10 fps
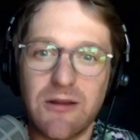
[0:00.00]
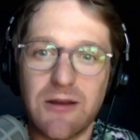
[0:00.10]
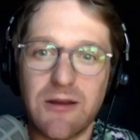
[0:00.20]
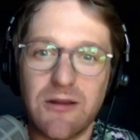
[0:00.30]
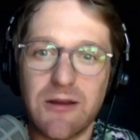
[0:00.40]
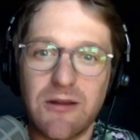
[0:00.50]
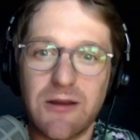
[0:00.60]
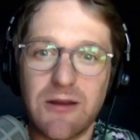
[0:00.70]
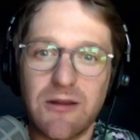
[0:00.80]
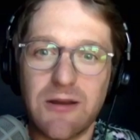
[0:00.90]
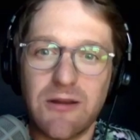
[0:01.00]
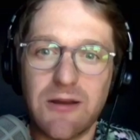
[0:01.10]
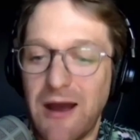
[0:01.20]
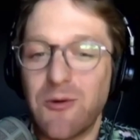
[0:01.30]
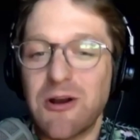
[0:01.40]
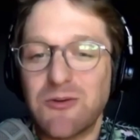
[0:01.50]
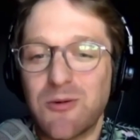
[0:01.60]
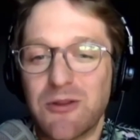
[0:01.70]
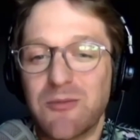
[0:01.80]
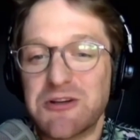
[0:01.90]
with like a bunch of, I want to do
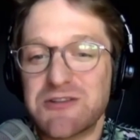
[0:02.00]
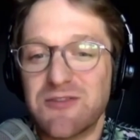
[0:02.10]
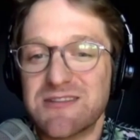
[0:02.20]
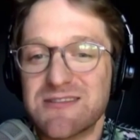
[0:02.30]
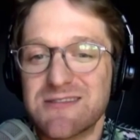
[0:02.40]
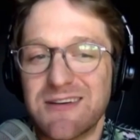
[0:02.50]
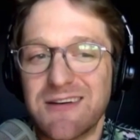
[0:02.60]
them with a bunch of us